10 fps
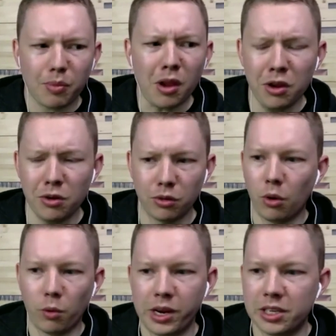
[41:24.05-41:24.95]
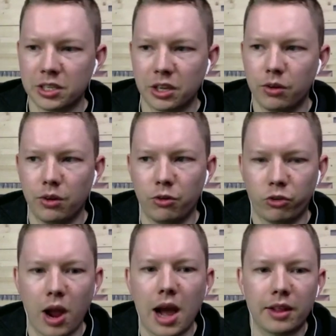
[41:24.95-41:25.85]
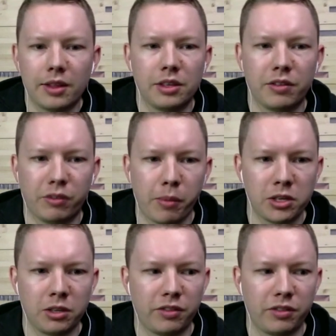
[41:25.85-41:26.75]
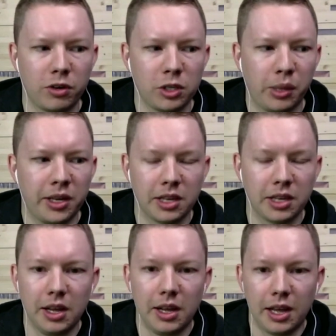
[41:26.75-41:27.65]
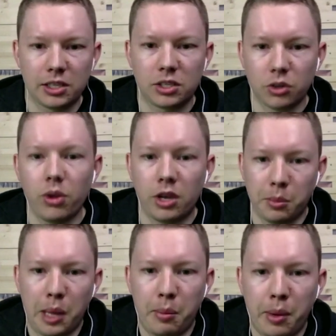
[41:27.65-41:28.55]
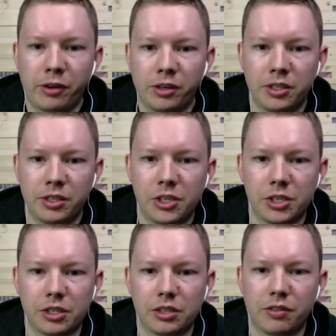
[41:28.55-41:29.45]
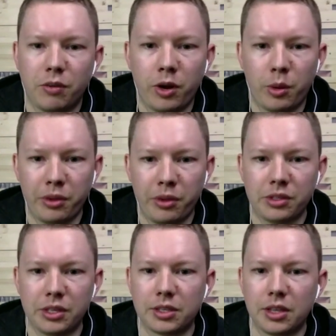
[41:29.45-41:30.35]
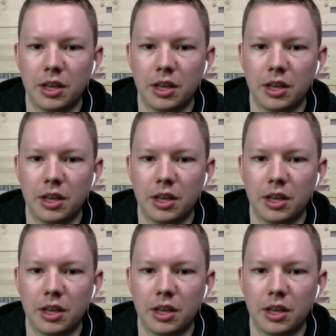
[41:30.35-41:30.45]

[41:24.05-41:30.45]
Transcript: you know the whole reason you you track this information in the first place is so you can make better decisions for your business